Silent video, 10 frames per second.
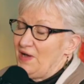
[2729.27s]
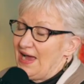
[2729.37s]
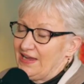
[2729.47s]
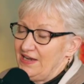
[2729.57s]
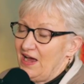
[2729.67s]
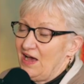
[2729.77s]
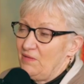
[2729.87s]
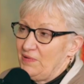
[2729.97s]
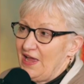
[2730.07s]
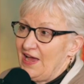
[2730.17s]
packing
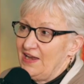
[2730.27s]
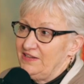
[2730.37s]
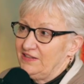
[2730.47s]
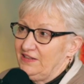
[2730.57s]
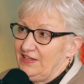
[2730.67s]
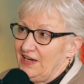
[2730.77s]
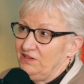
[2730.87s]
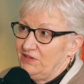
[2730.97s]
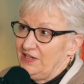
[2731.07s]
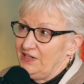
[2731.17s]
up and
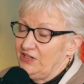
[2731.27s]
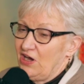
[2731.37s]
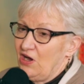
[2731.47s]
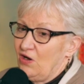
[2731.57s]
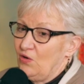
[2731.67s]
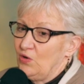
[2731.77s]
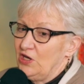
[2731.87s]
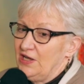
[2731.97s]
getting ready to go,